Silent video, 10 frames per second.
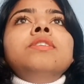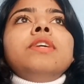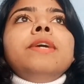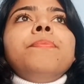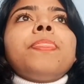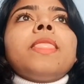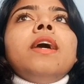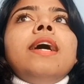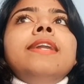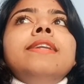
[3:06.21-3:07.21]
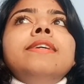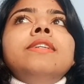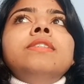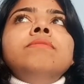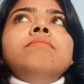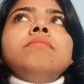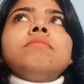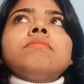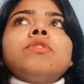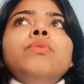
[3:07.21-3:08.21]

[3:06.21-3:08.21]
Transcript: Okay, and